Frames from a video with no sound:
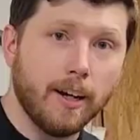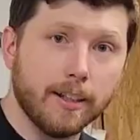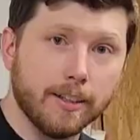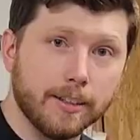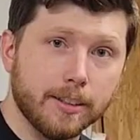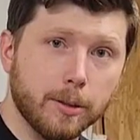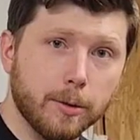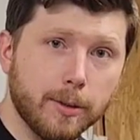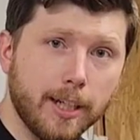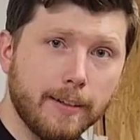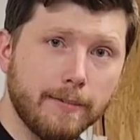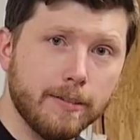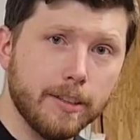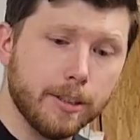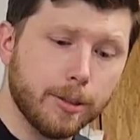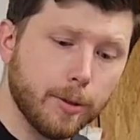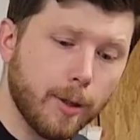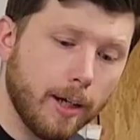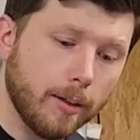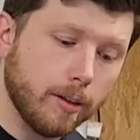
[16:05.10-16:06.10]
All right, so we have the
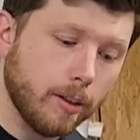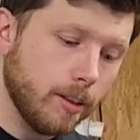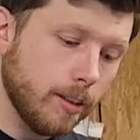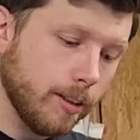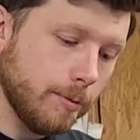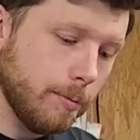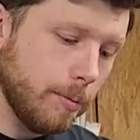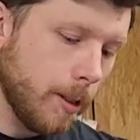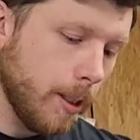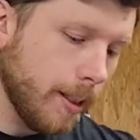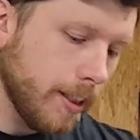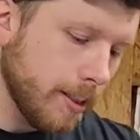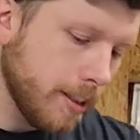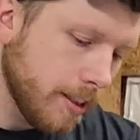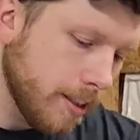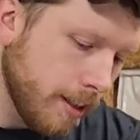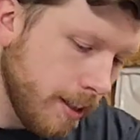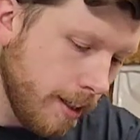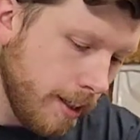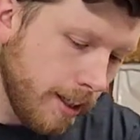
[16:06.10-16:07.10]
shroud all in
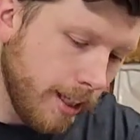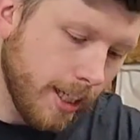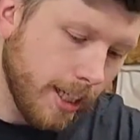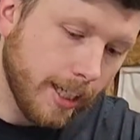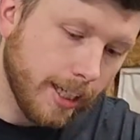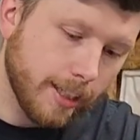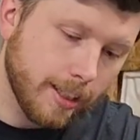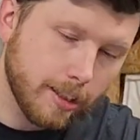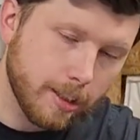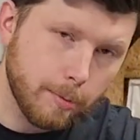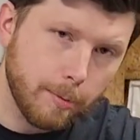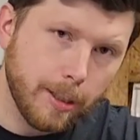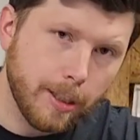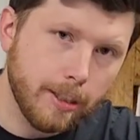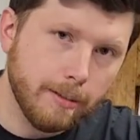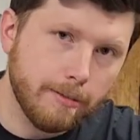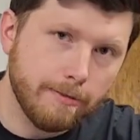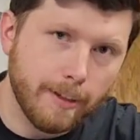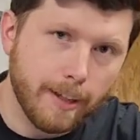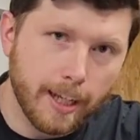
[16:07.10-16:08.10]
place and I can
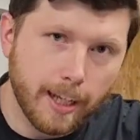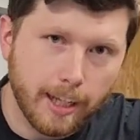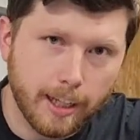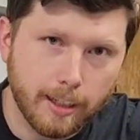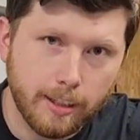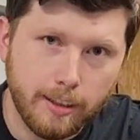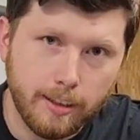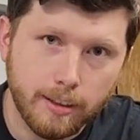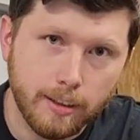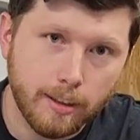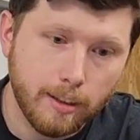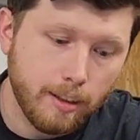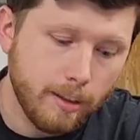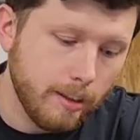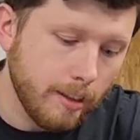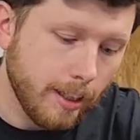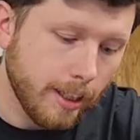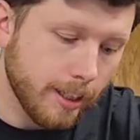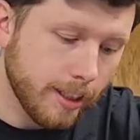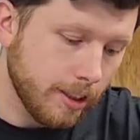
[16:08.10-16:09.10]
spin the fan
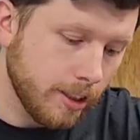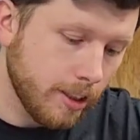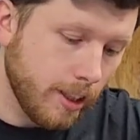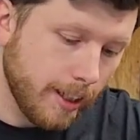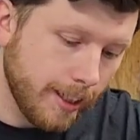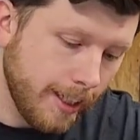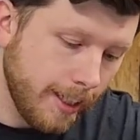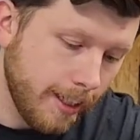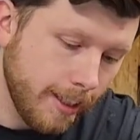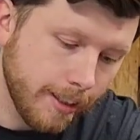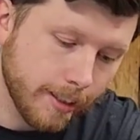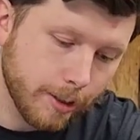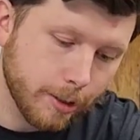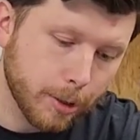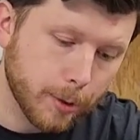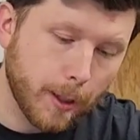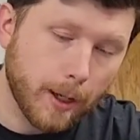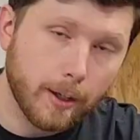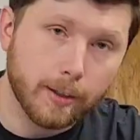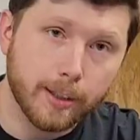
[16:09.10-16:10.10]
and it's not hitting the
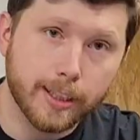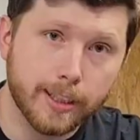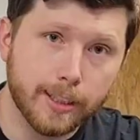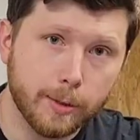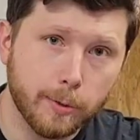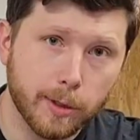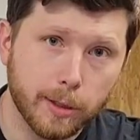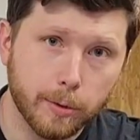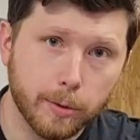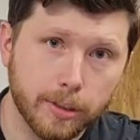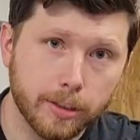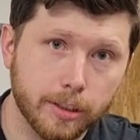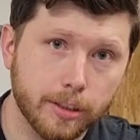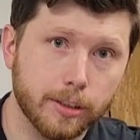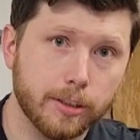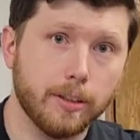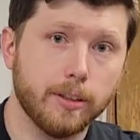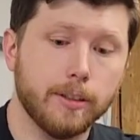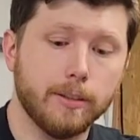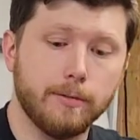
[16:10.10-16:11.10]
shroud anywhere, which
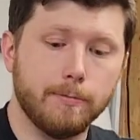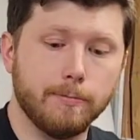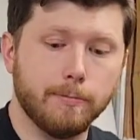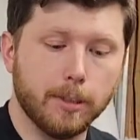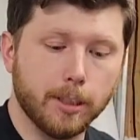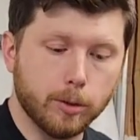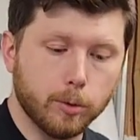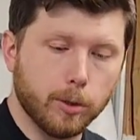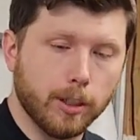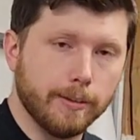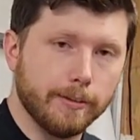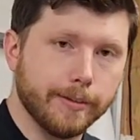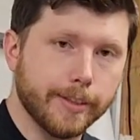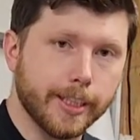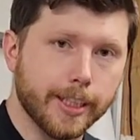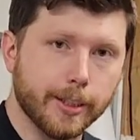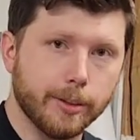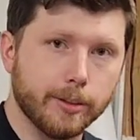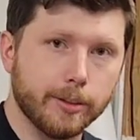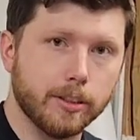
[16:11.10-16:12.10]
is good. It means we'll have
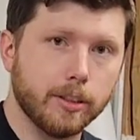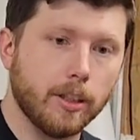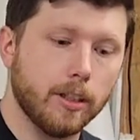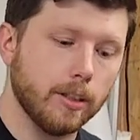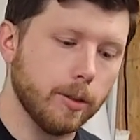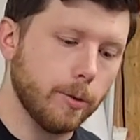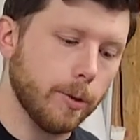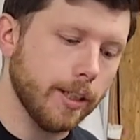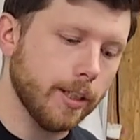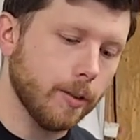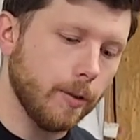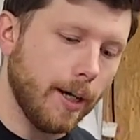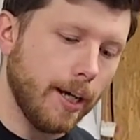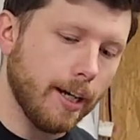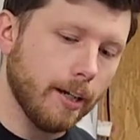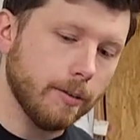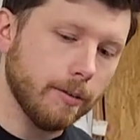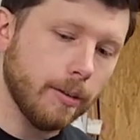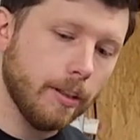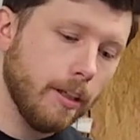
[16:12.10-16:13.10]
clearance all the way
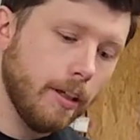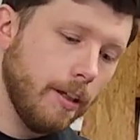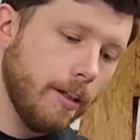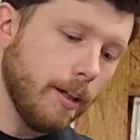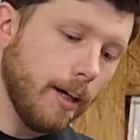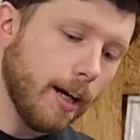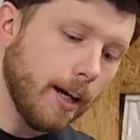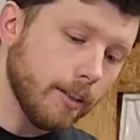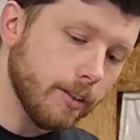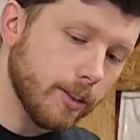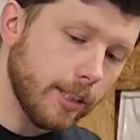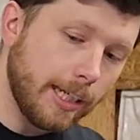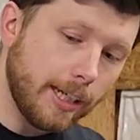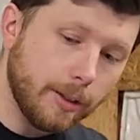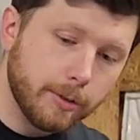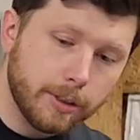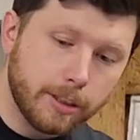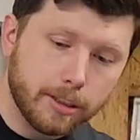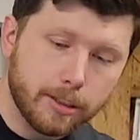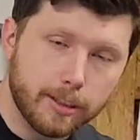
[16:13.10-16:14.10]
around. Uh, so
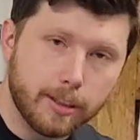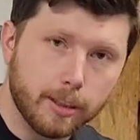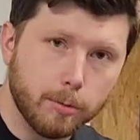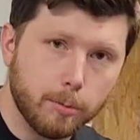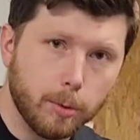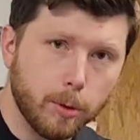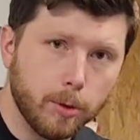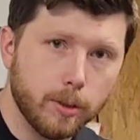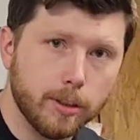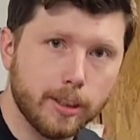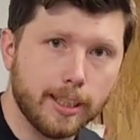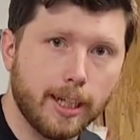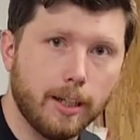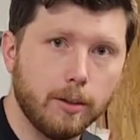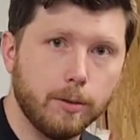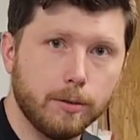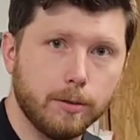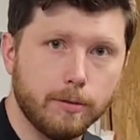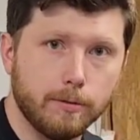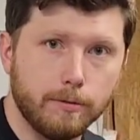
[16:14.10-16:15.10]
now we just need to pull this
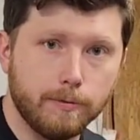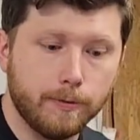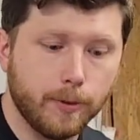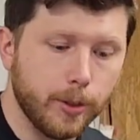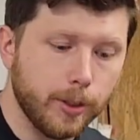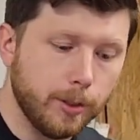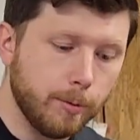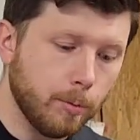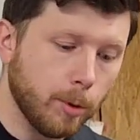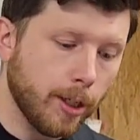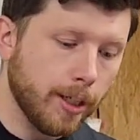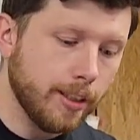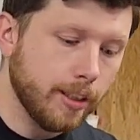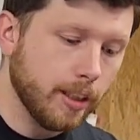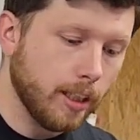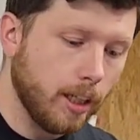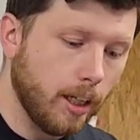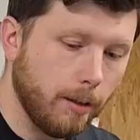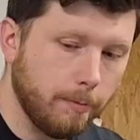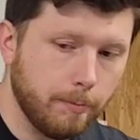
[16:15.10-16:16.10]
out, fully braze
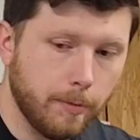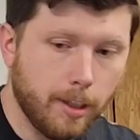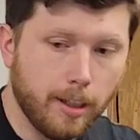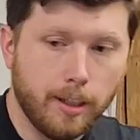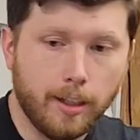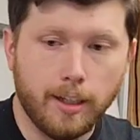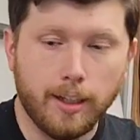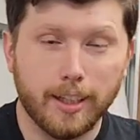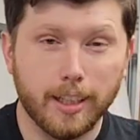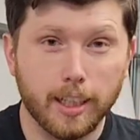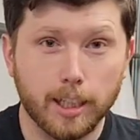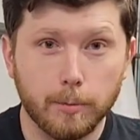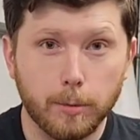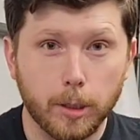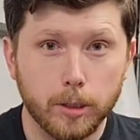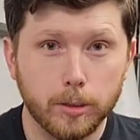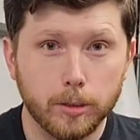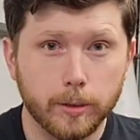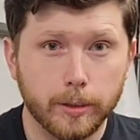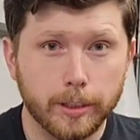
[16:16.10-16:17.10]
it up, and then I'm
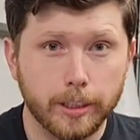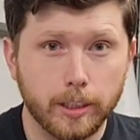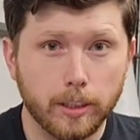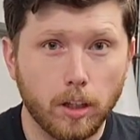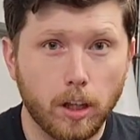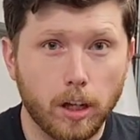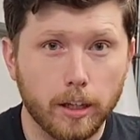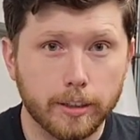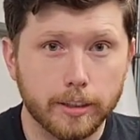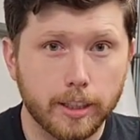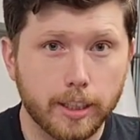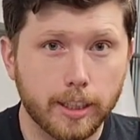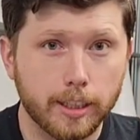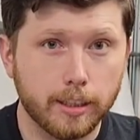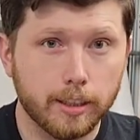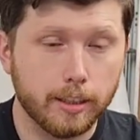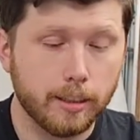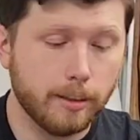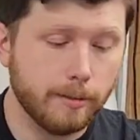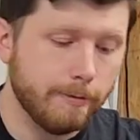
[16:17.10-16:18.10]
also going to
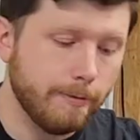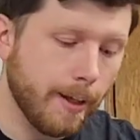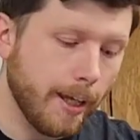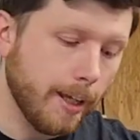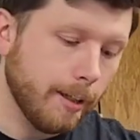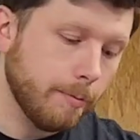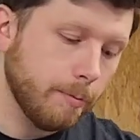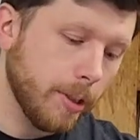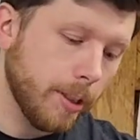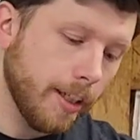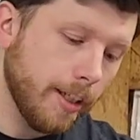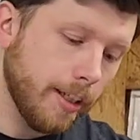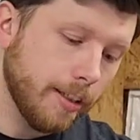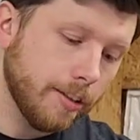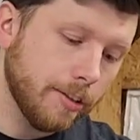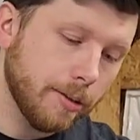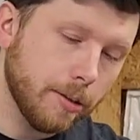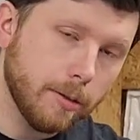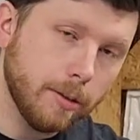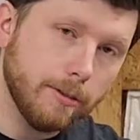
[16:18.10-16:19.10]
Loctite the fan
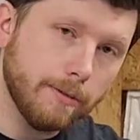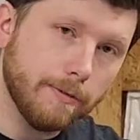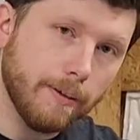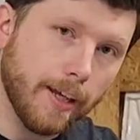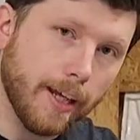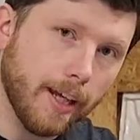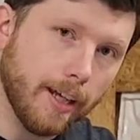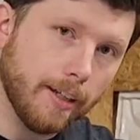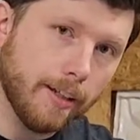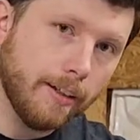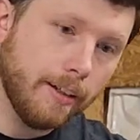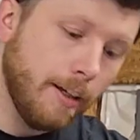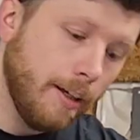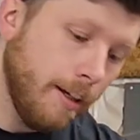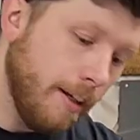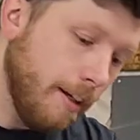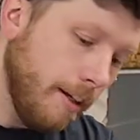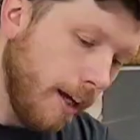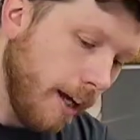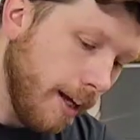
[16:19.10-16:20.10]
blades to the fan
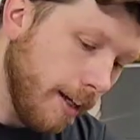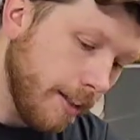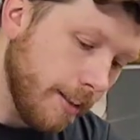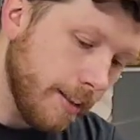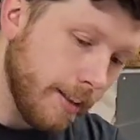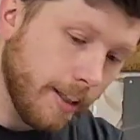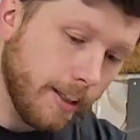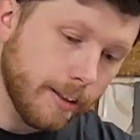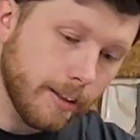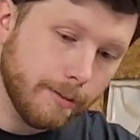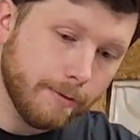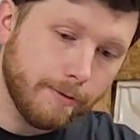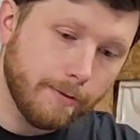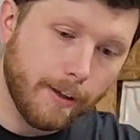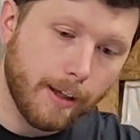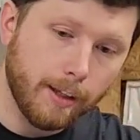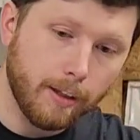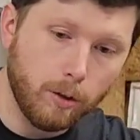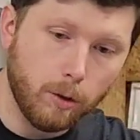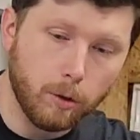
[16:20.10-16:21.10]
uh, and then
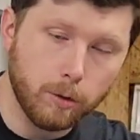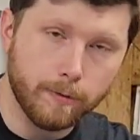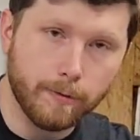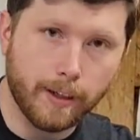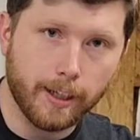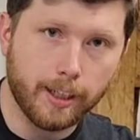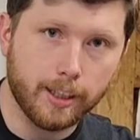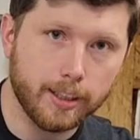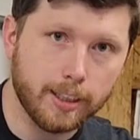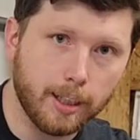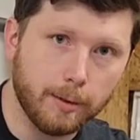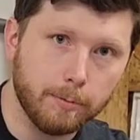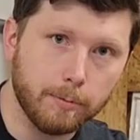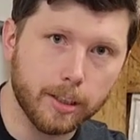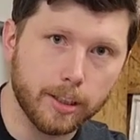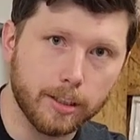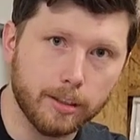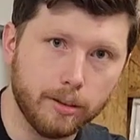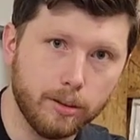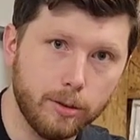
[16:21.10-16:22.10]
the, whole fan
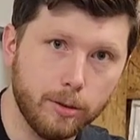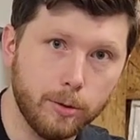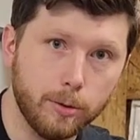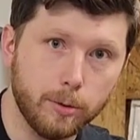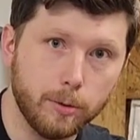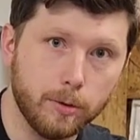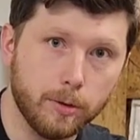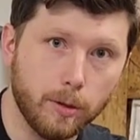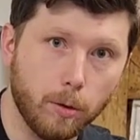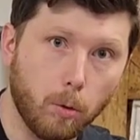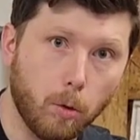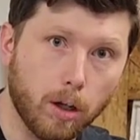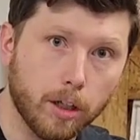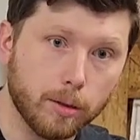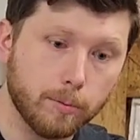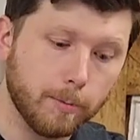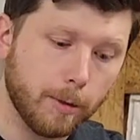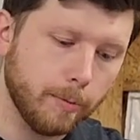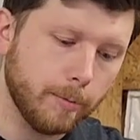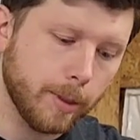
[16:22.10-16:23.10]
assembly to the
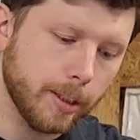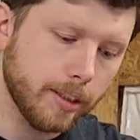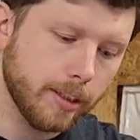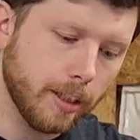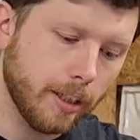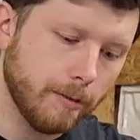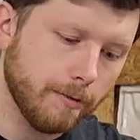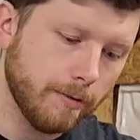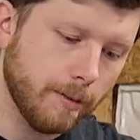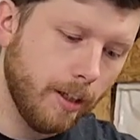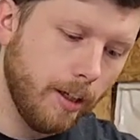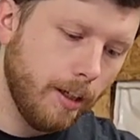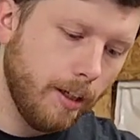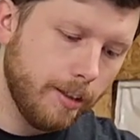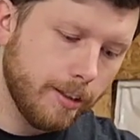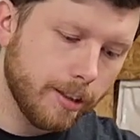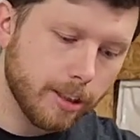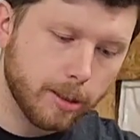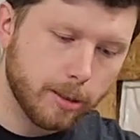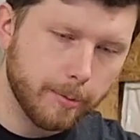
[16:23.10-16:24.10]
water pump itself,
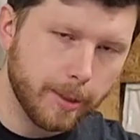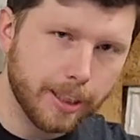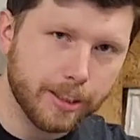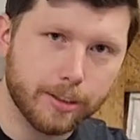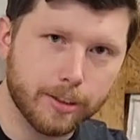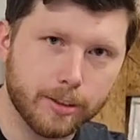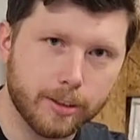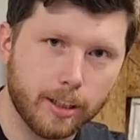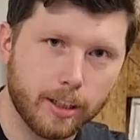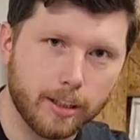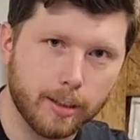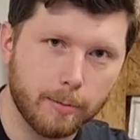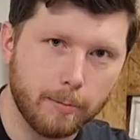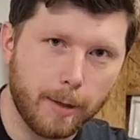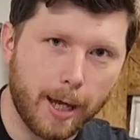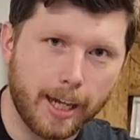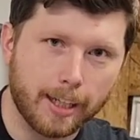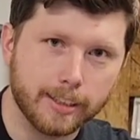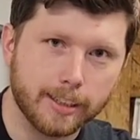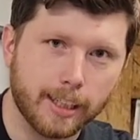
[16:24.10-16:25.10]
just to make sure nothing
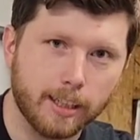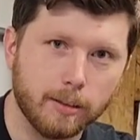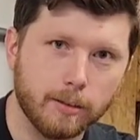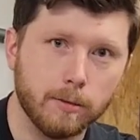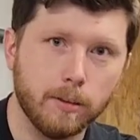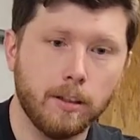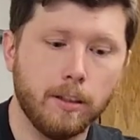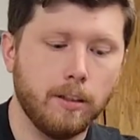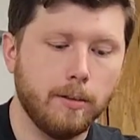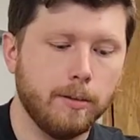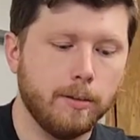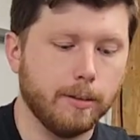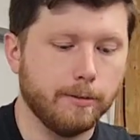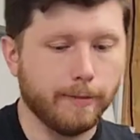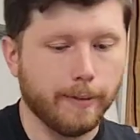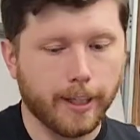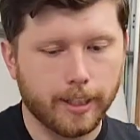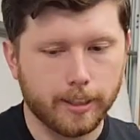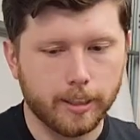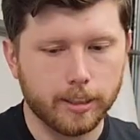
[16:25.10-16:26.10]
backs out, the
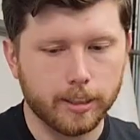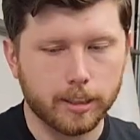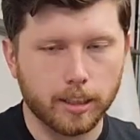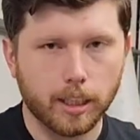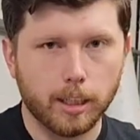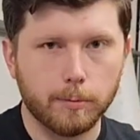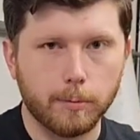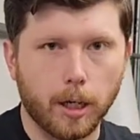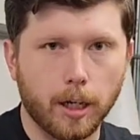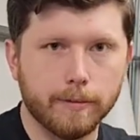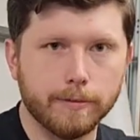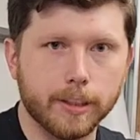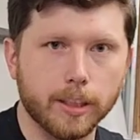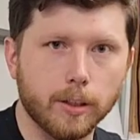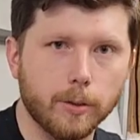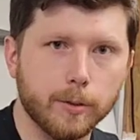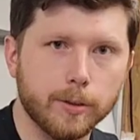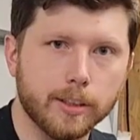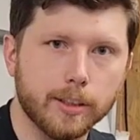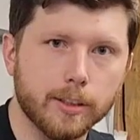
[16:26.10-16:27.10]
fan doesn't come off and
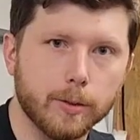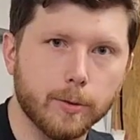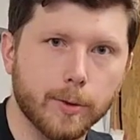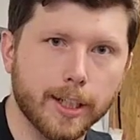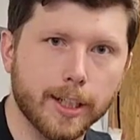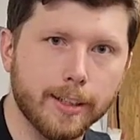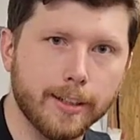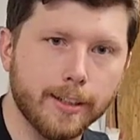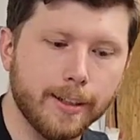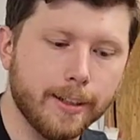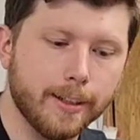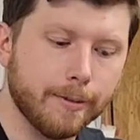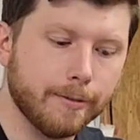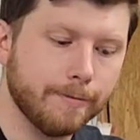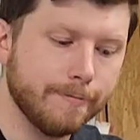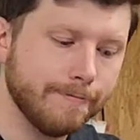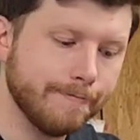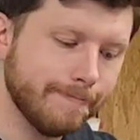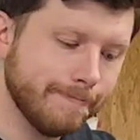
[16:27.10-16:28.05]
go into the radiator.